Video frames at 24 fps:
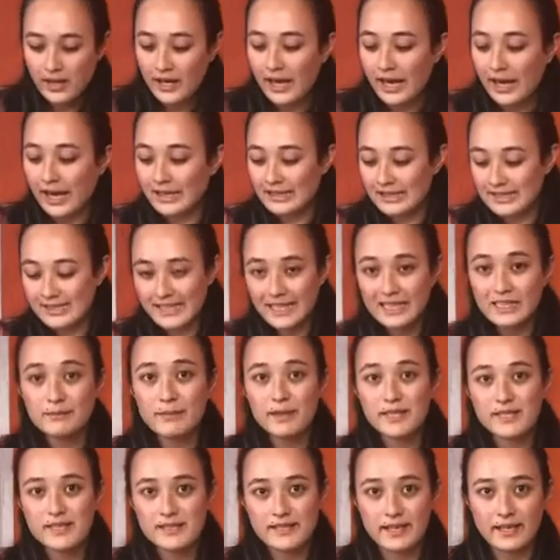And side by
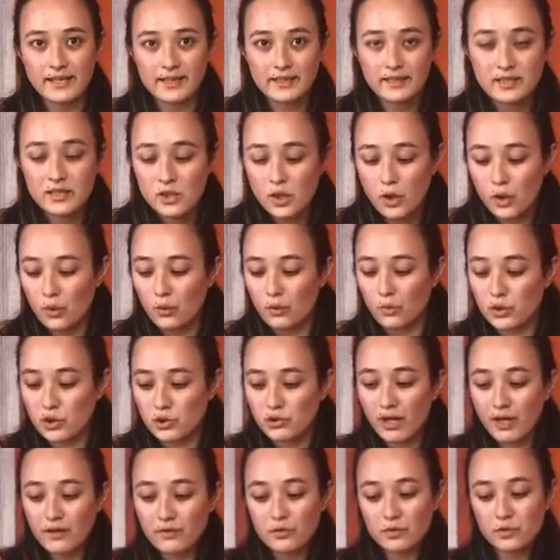side, what you
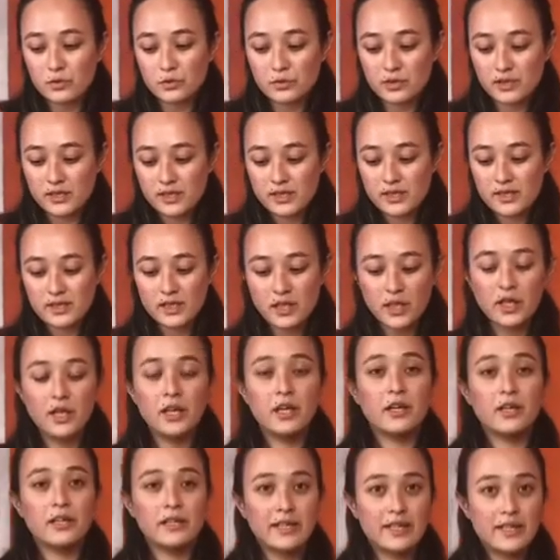have to do is
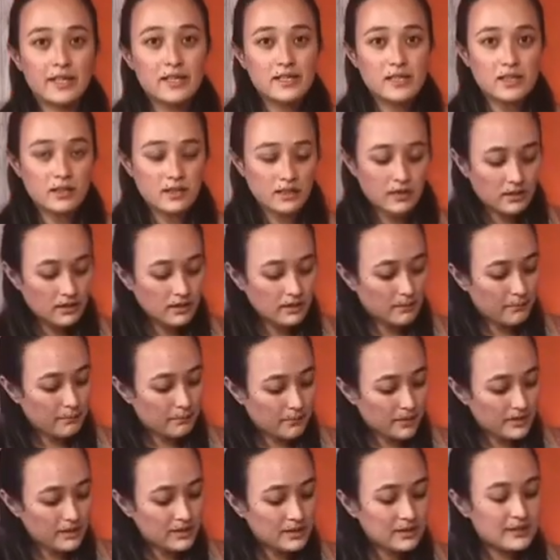get a
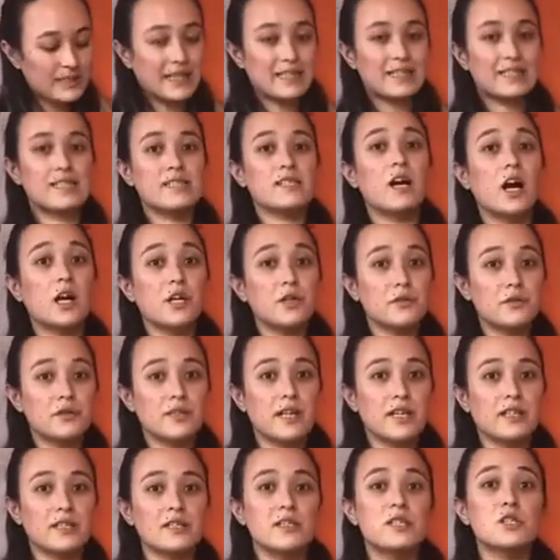milk, that is
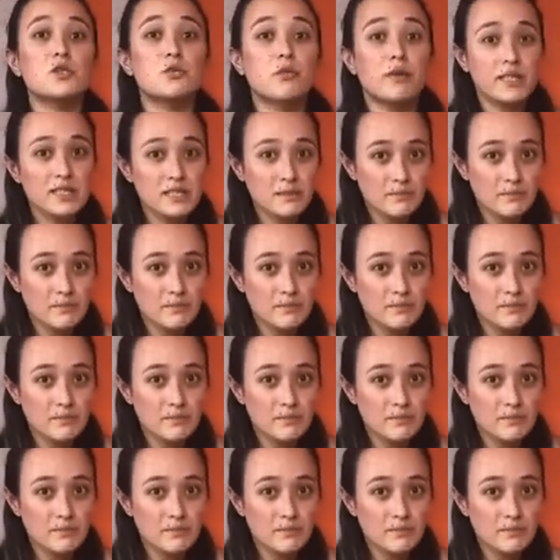120